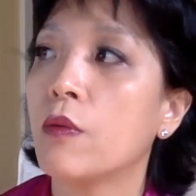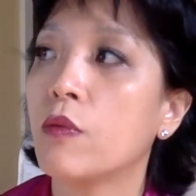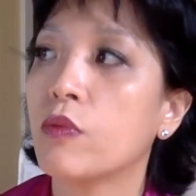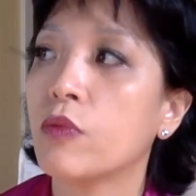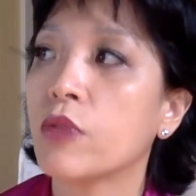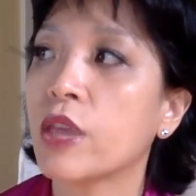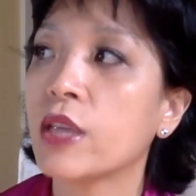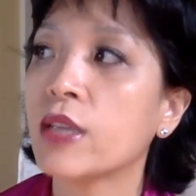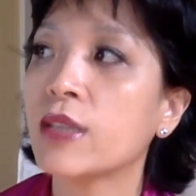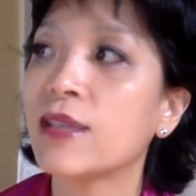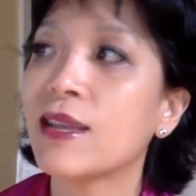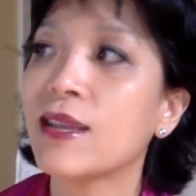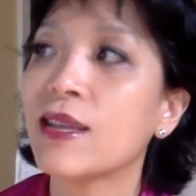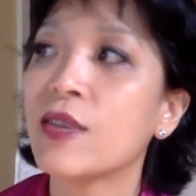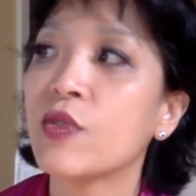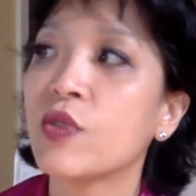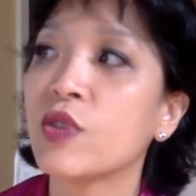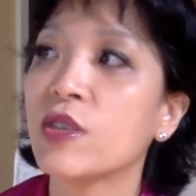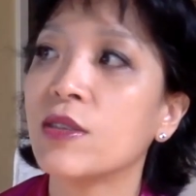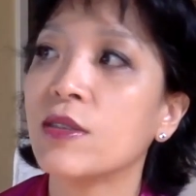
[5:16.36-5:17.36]
things that you
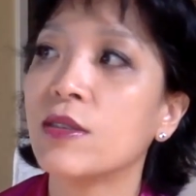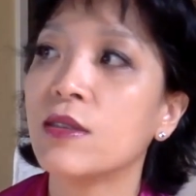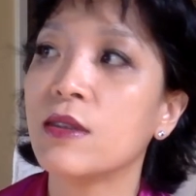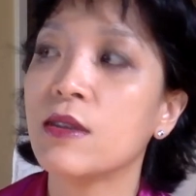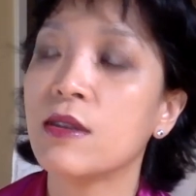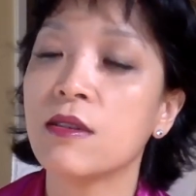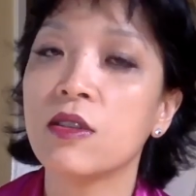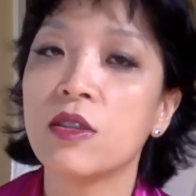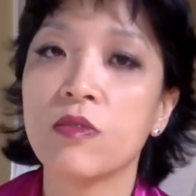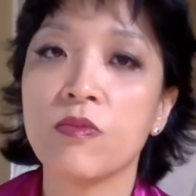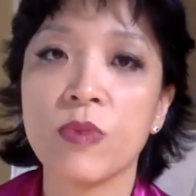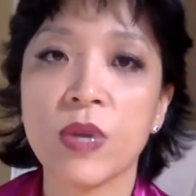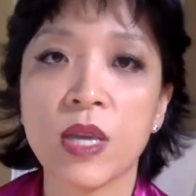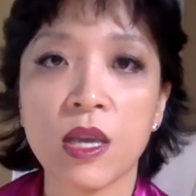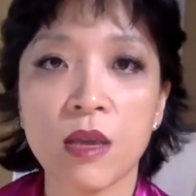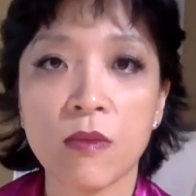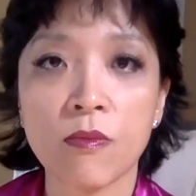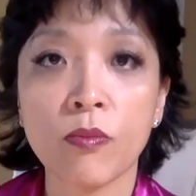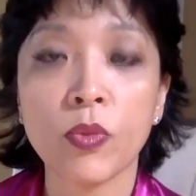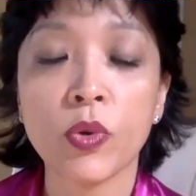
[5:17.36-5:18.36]
consider to be
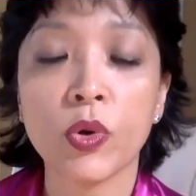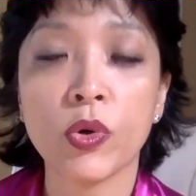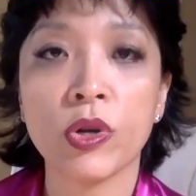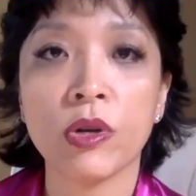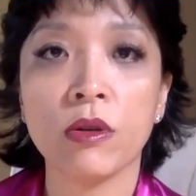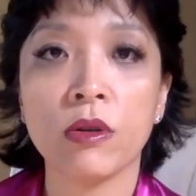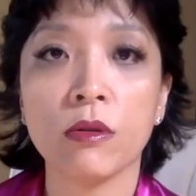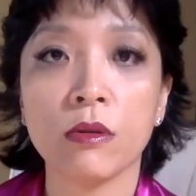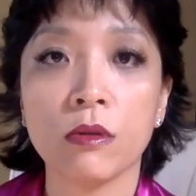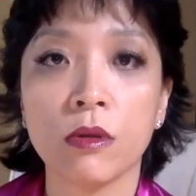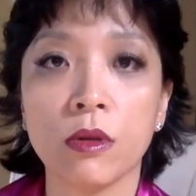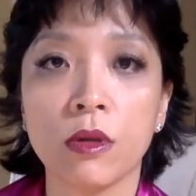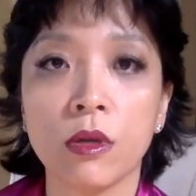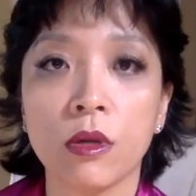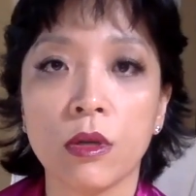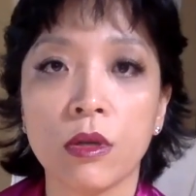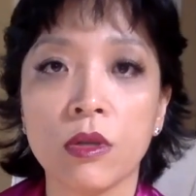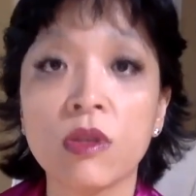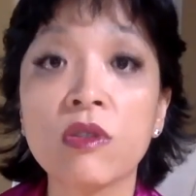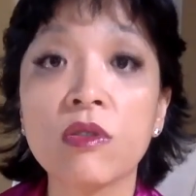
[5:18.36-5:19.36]
important,
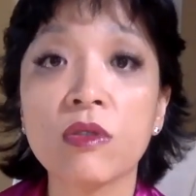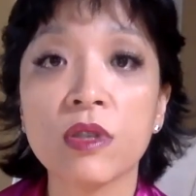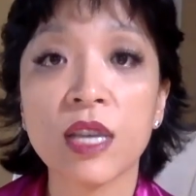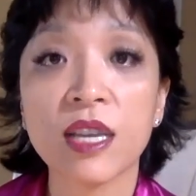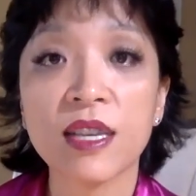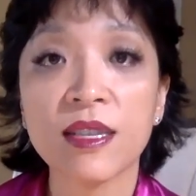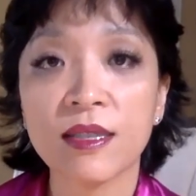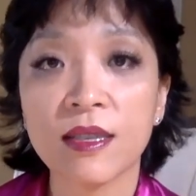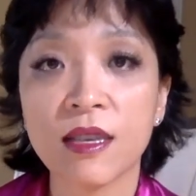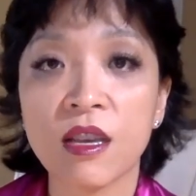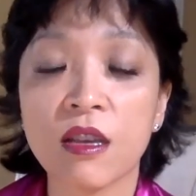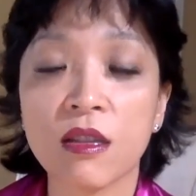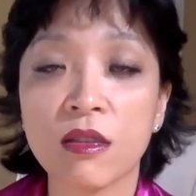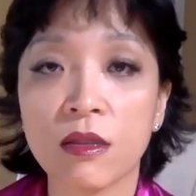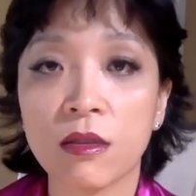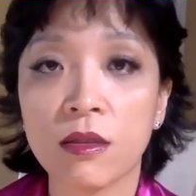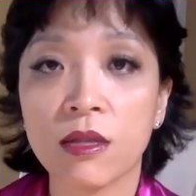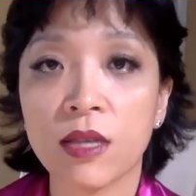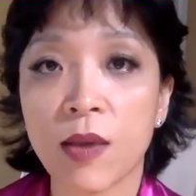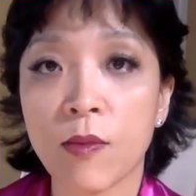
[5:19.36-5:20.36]
do they see it
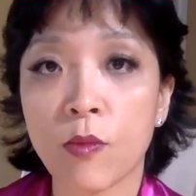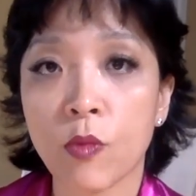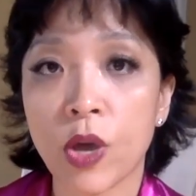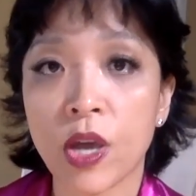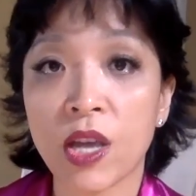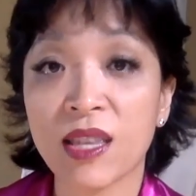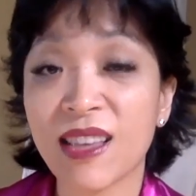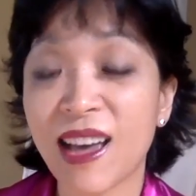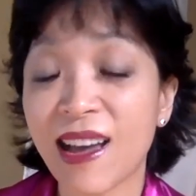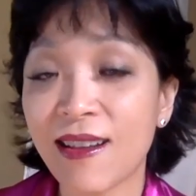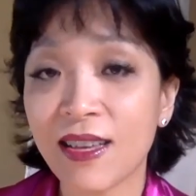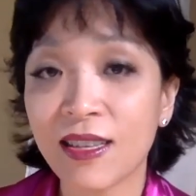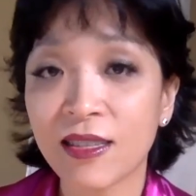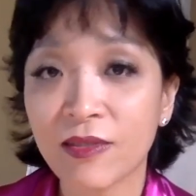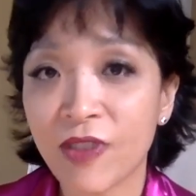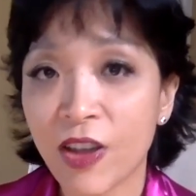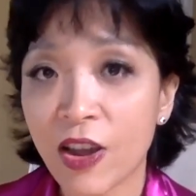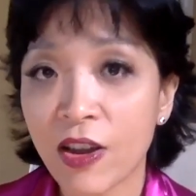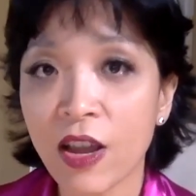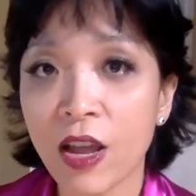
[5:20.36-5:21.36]
the same way? That
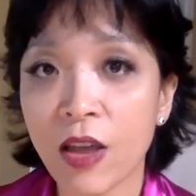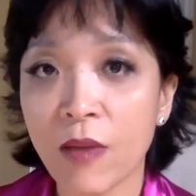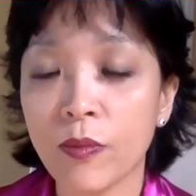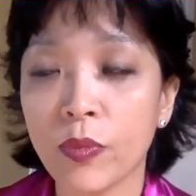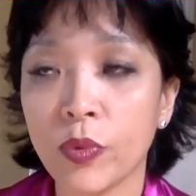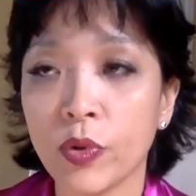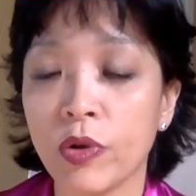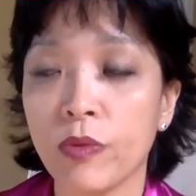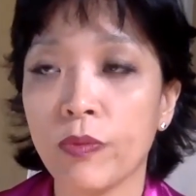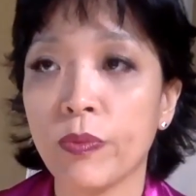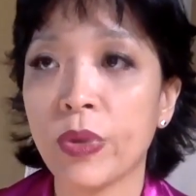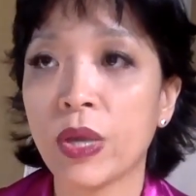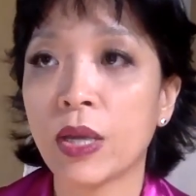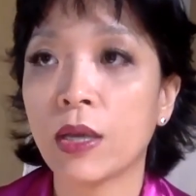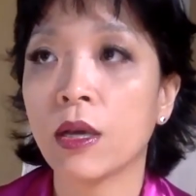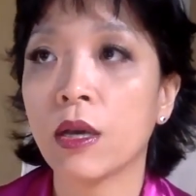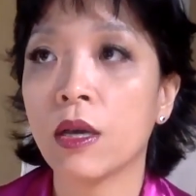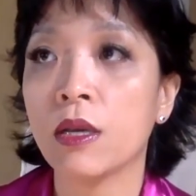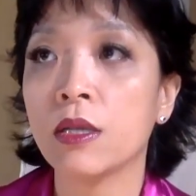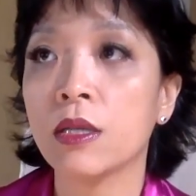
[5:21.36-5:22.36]
is very important,
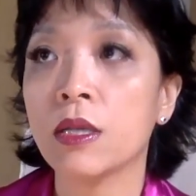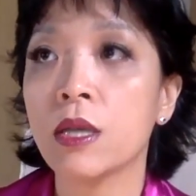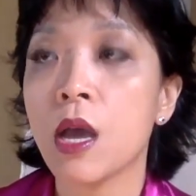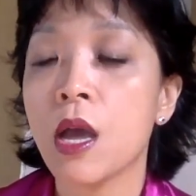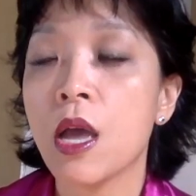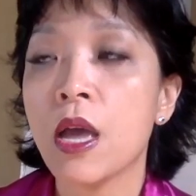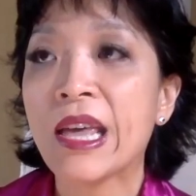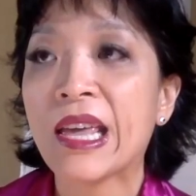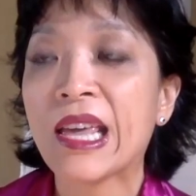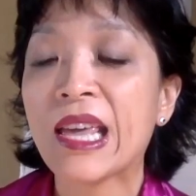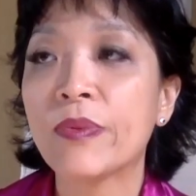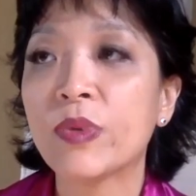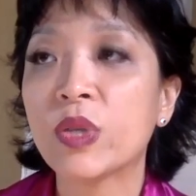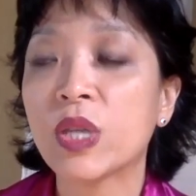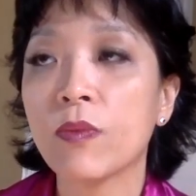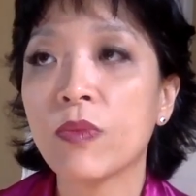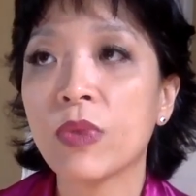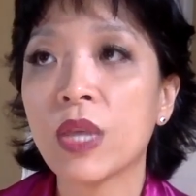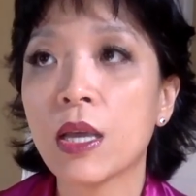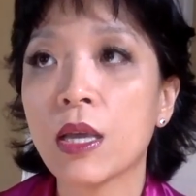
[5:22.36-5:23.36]
because if
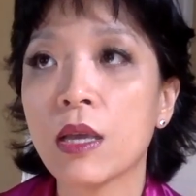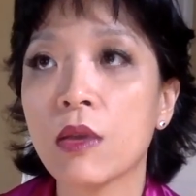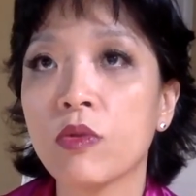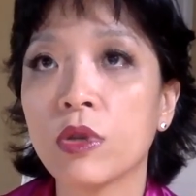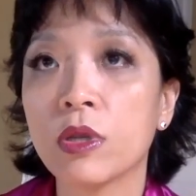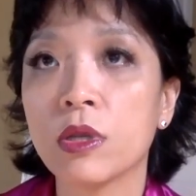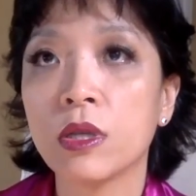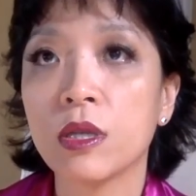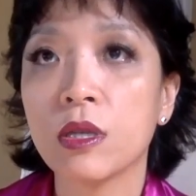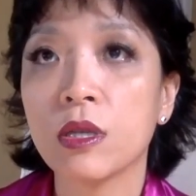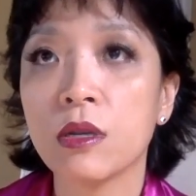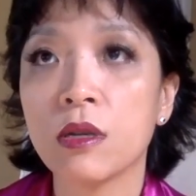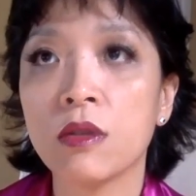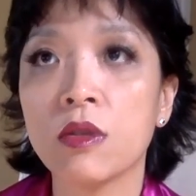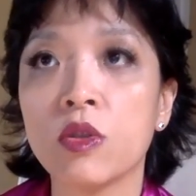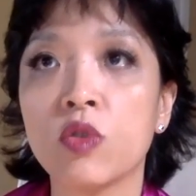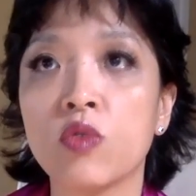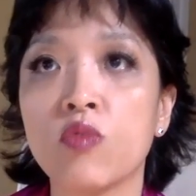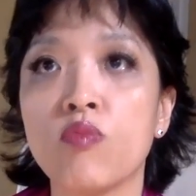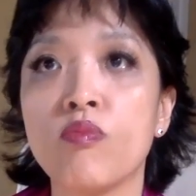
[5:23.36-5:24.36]
something you consider
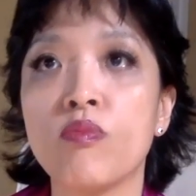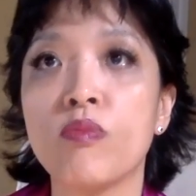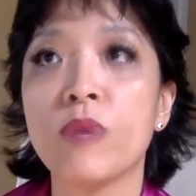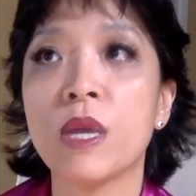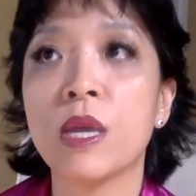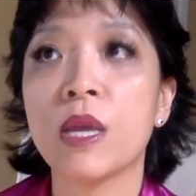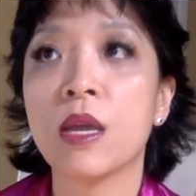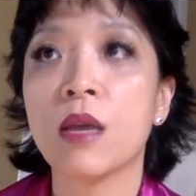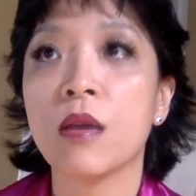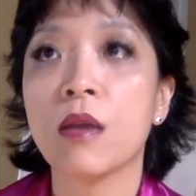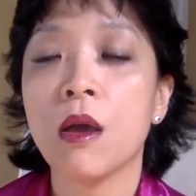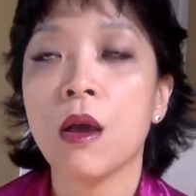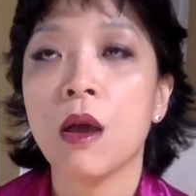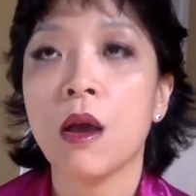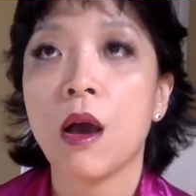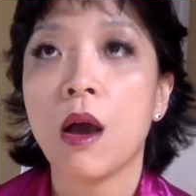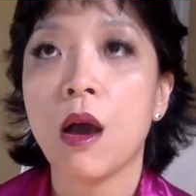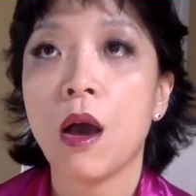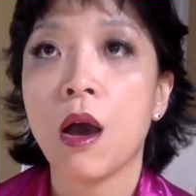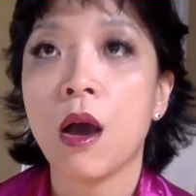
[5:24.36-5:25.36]
to be
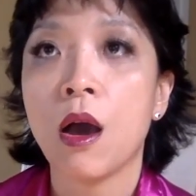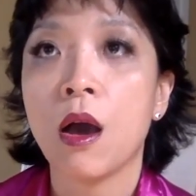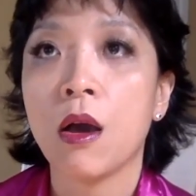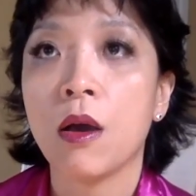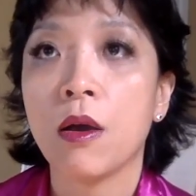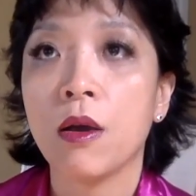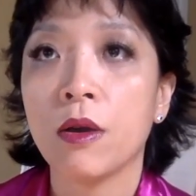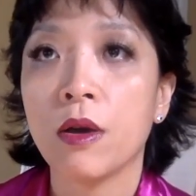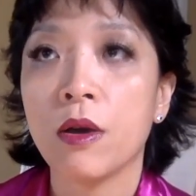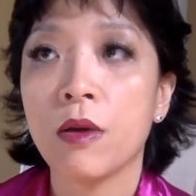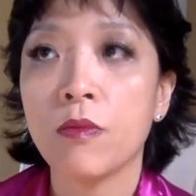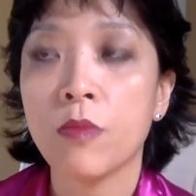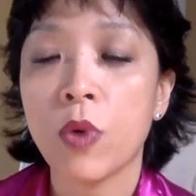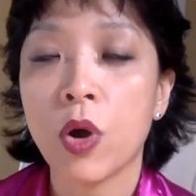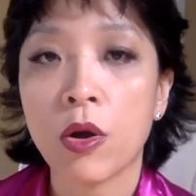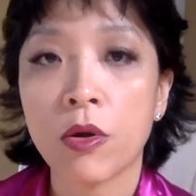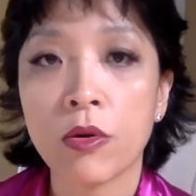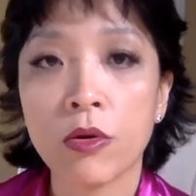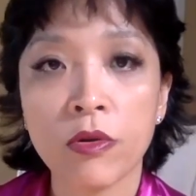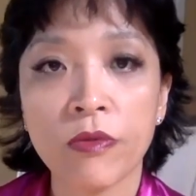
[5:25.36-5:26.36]
a
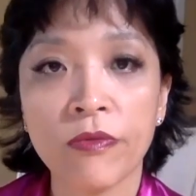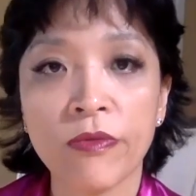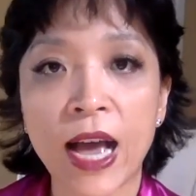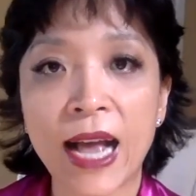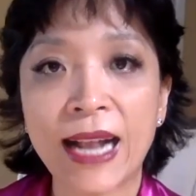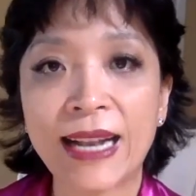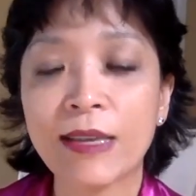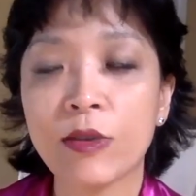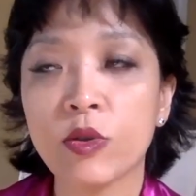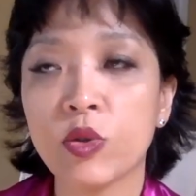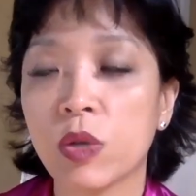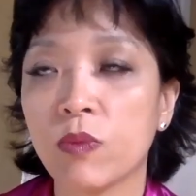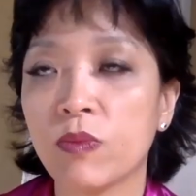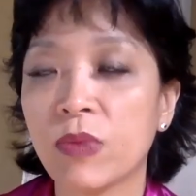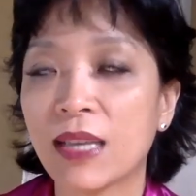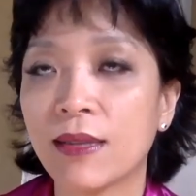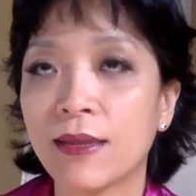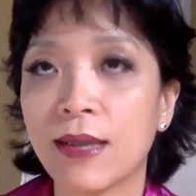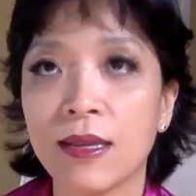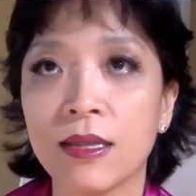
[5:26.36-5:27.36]
moral value,
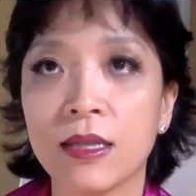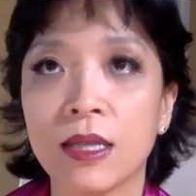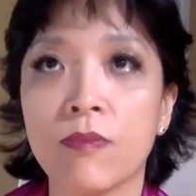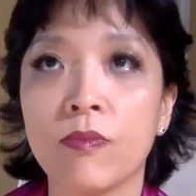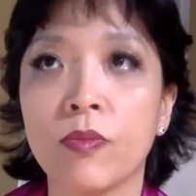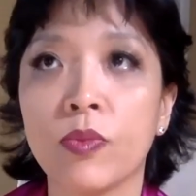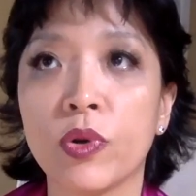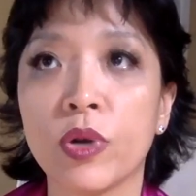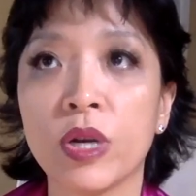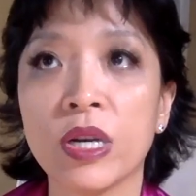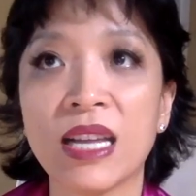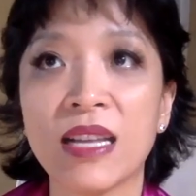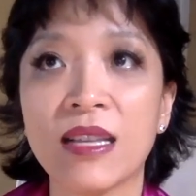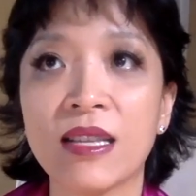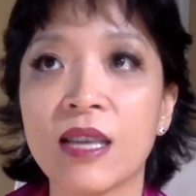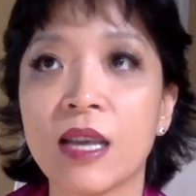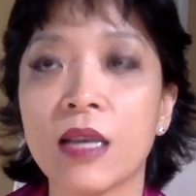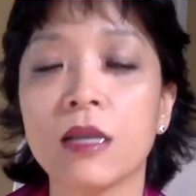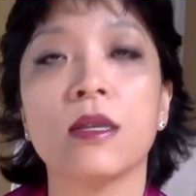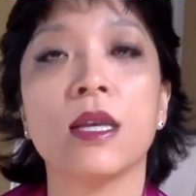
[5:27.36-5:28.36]
something that is important, and
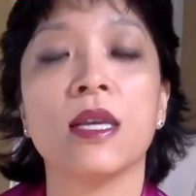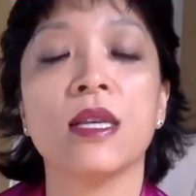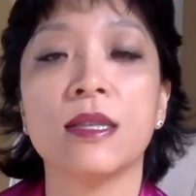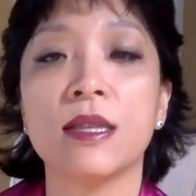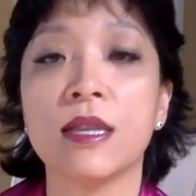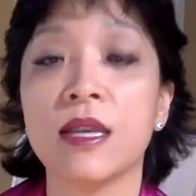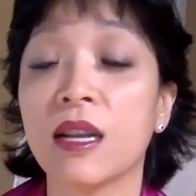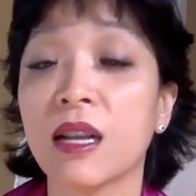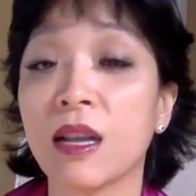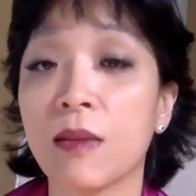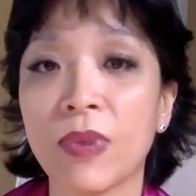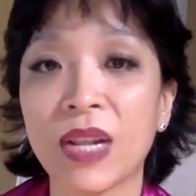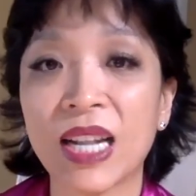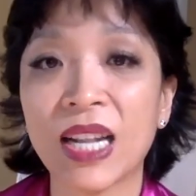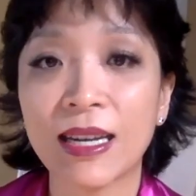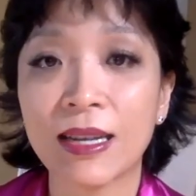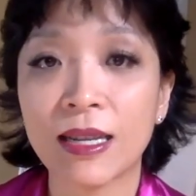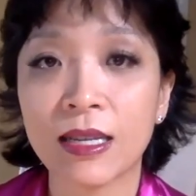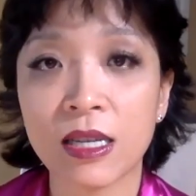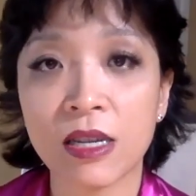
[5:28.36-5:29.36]
yet they see it
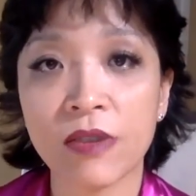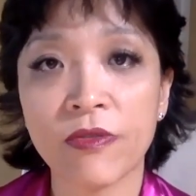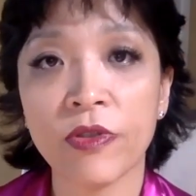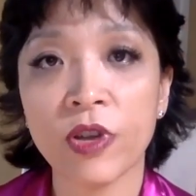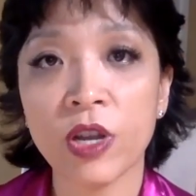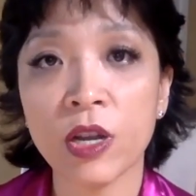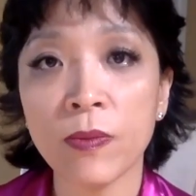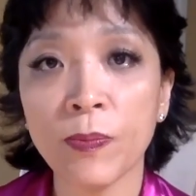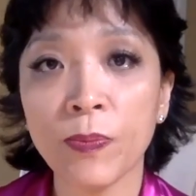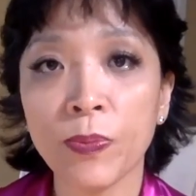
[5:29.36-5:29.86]
completely different,